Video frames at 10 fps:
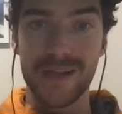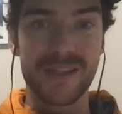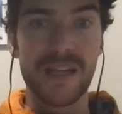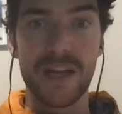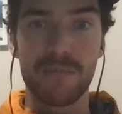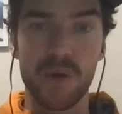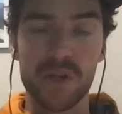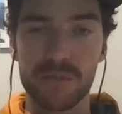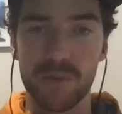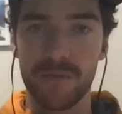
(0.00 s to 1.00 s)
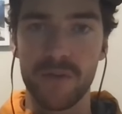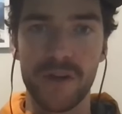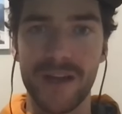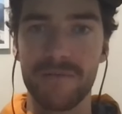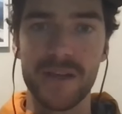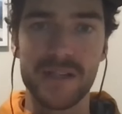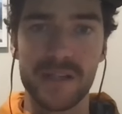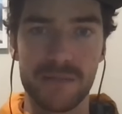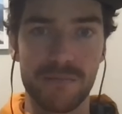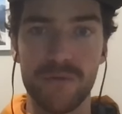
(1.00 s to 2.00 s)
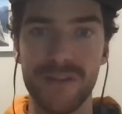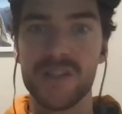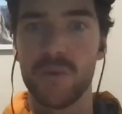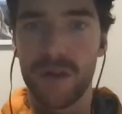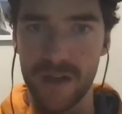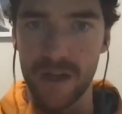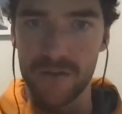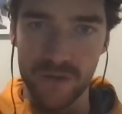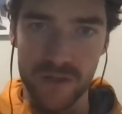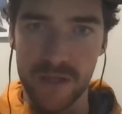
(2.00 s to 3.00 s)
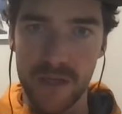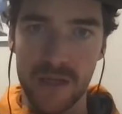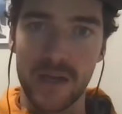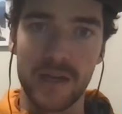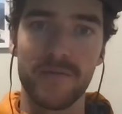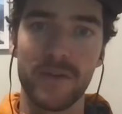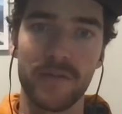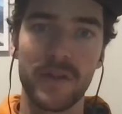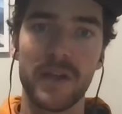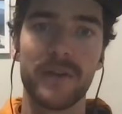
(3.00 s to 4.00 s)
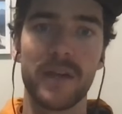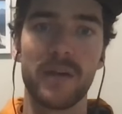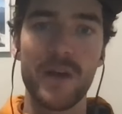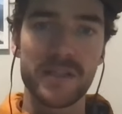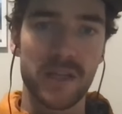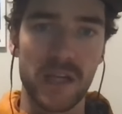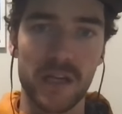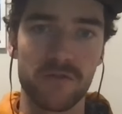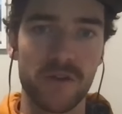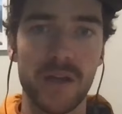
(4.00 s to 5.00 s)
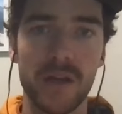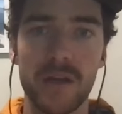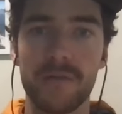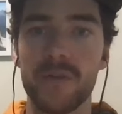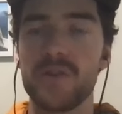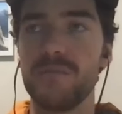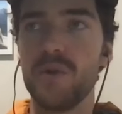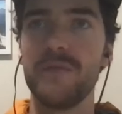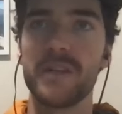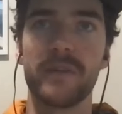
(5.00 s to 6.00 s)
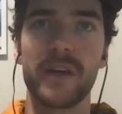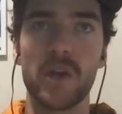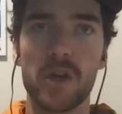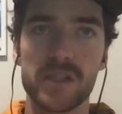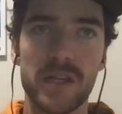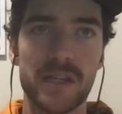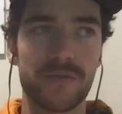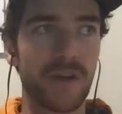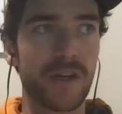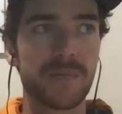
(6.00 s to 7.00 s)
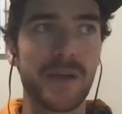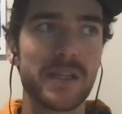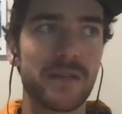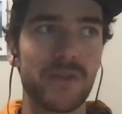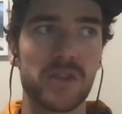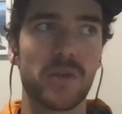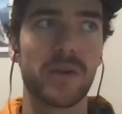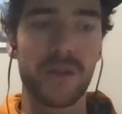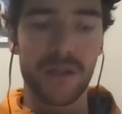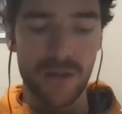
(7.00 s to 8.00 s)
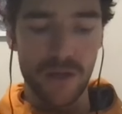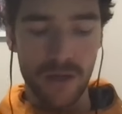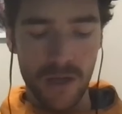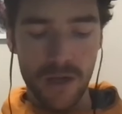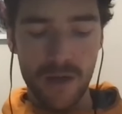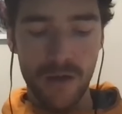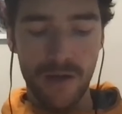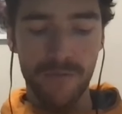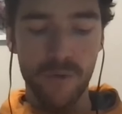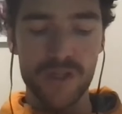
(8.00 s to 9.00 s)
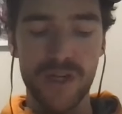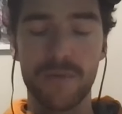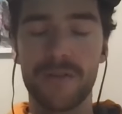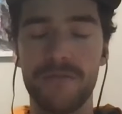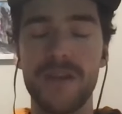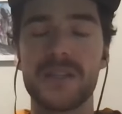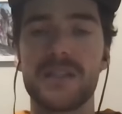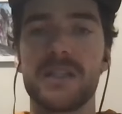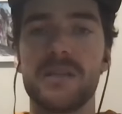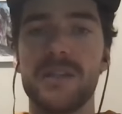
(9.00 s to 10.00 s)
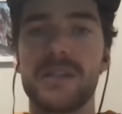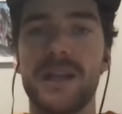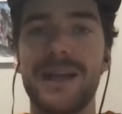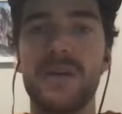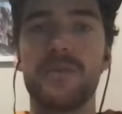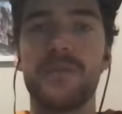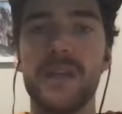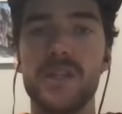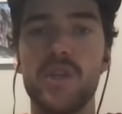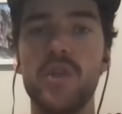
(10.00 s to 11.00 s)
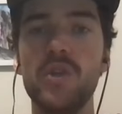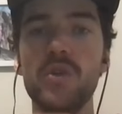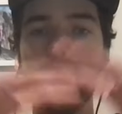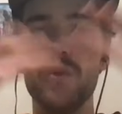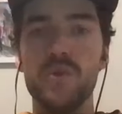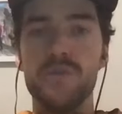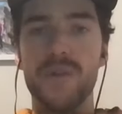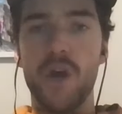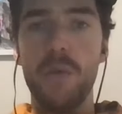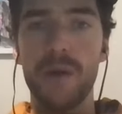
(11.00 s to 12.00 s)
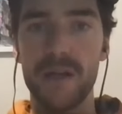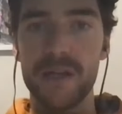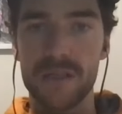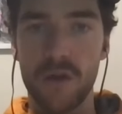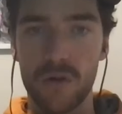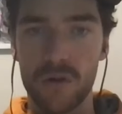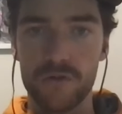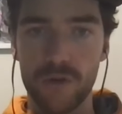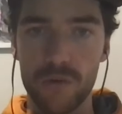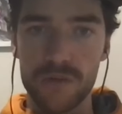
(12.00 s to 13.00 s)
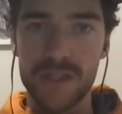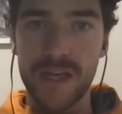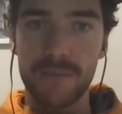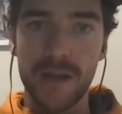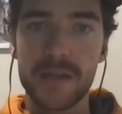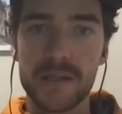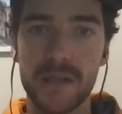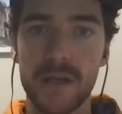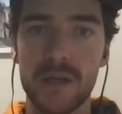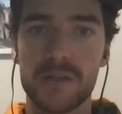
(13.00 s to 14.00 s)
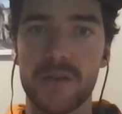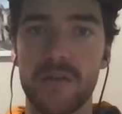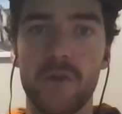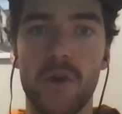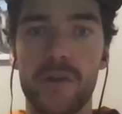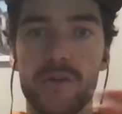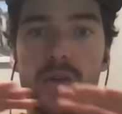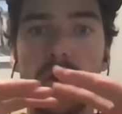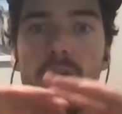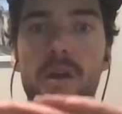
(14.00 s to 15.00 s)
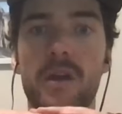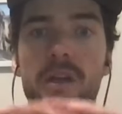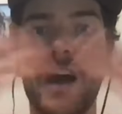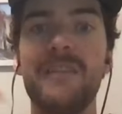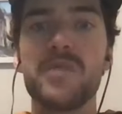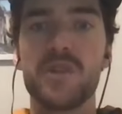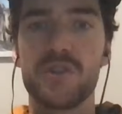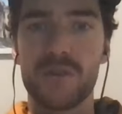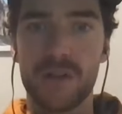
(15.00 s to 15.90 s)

it's nearly impossible for you to get visas and move into other countries. And even if you're living in a Western country, for you to move, it's very costly, it's very expensive. And so I think that Unfortunately, with the fiat system, it's allowed for these huge monopolies on control to take place. So you've got a, a government